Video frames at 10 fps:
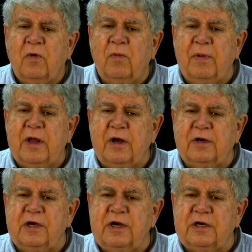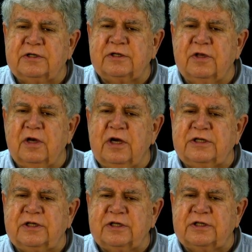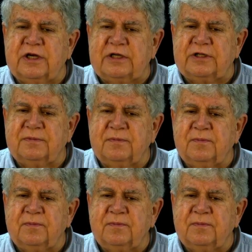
will be in attendance to the listening session.